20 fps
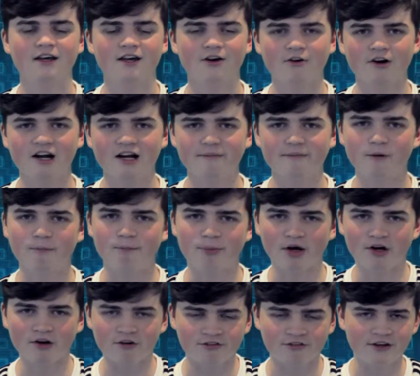The incredible
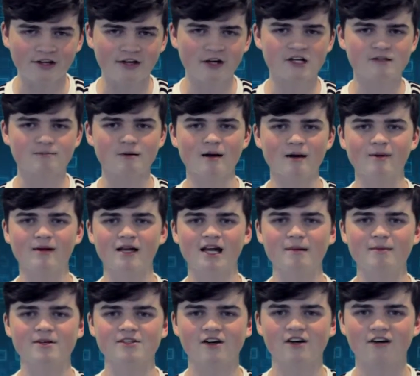butterfingers by
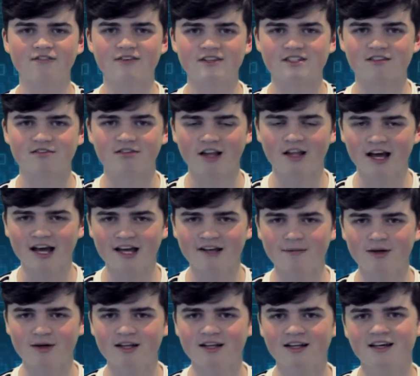Miami's offensive
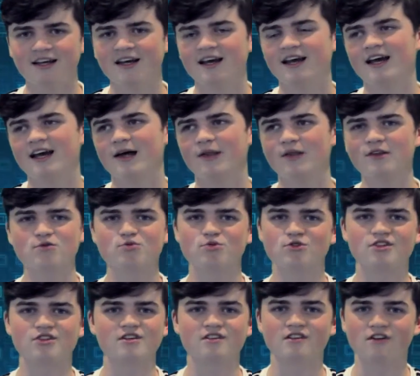linemen, and this
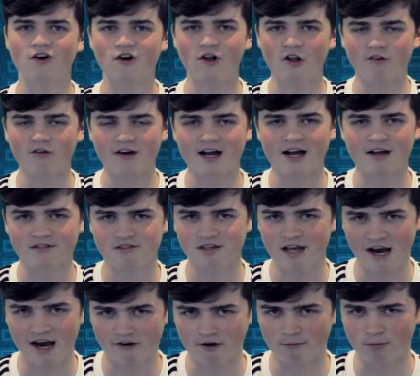was just an all-around
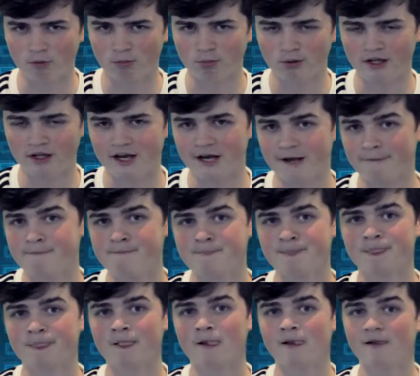terrible play.
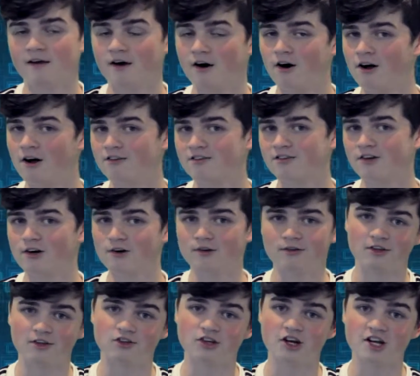Also,
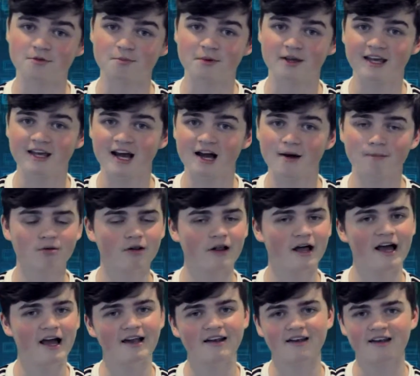the Josh McCown
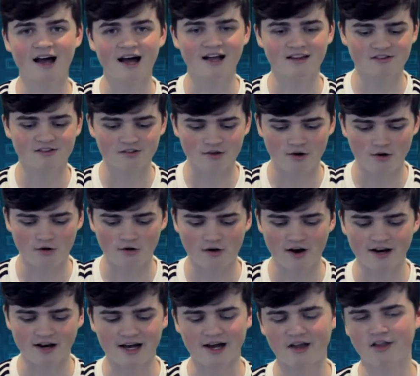play, not so
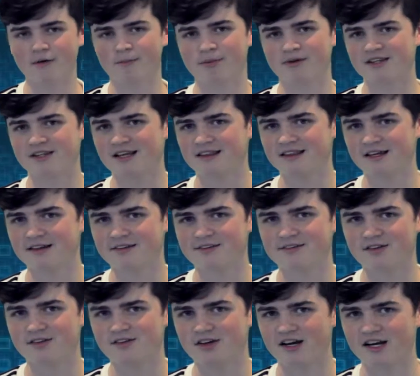great either, but that led us
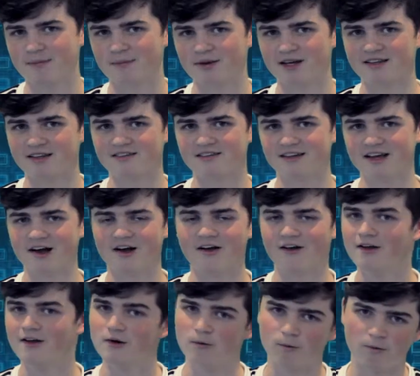to Johnny
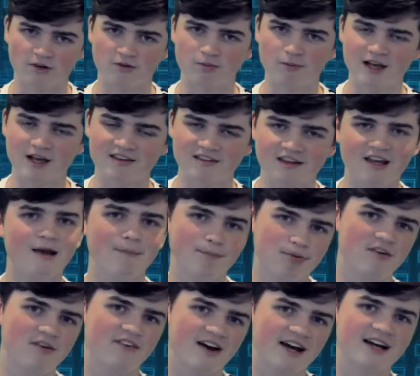Manziel, which meant it
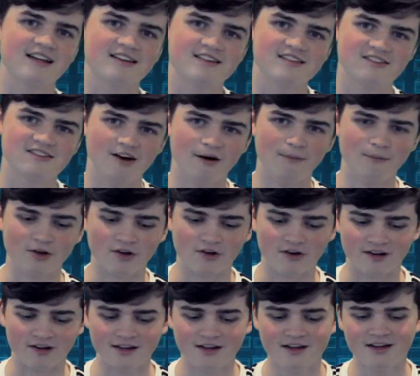provided some
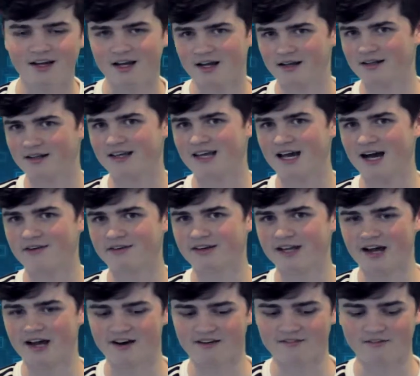good in the
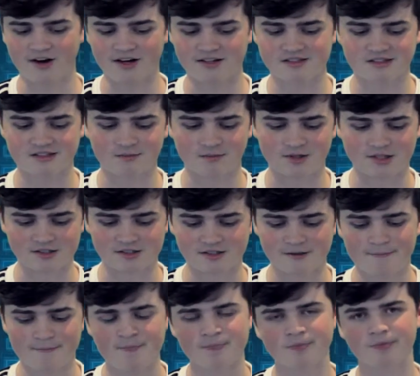countdown of awesomeness.
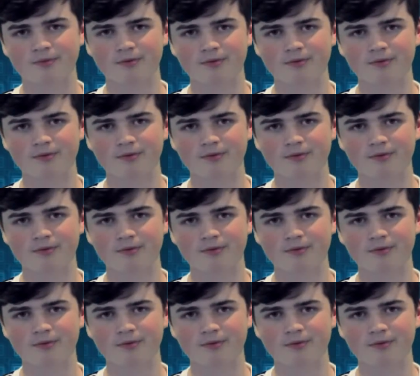